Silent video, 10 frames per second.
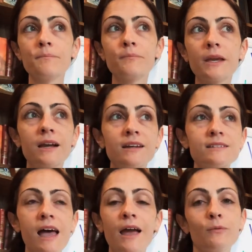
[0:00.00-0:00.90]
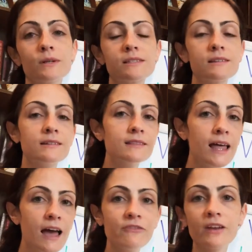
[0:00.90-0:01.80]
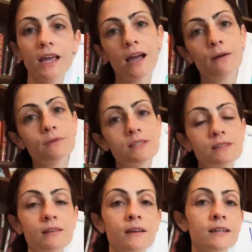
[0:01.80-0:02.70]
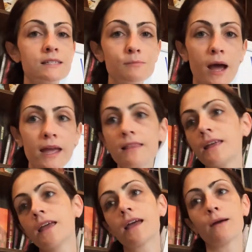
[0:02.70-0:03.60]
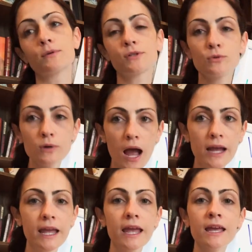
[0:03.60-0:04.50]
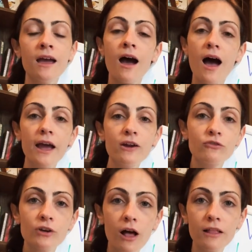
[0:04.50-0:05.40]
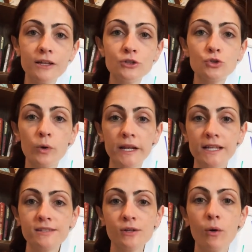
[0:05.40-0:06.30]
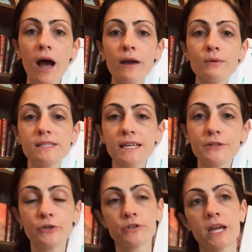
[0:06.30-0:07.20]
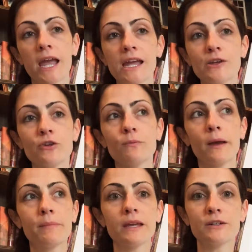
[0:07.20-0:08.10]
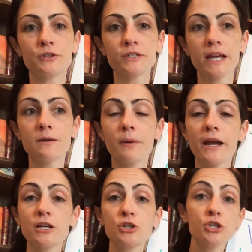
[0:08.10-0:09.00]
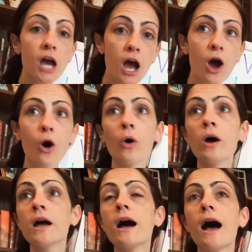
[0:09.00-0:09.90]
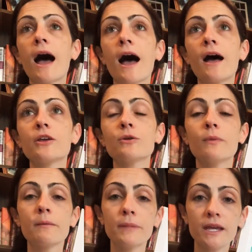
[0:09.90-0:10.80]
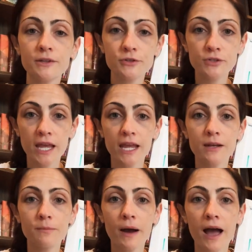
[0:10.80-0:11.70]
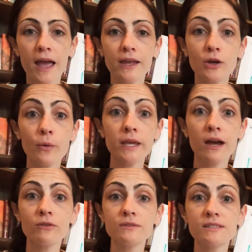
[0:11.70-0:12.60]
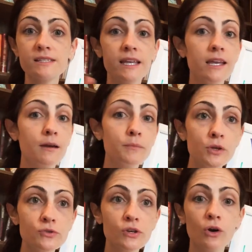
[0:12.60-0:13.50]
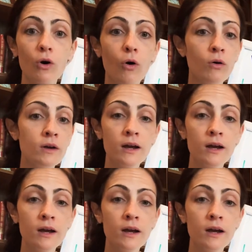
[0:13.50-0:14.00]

because I was laughing, I was smiling, I was crying. I overall enjoyed it. So I was entertained. You might be entertained by a show. You might be entertained by going out and seeing a musical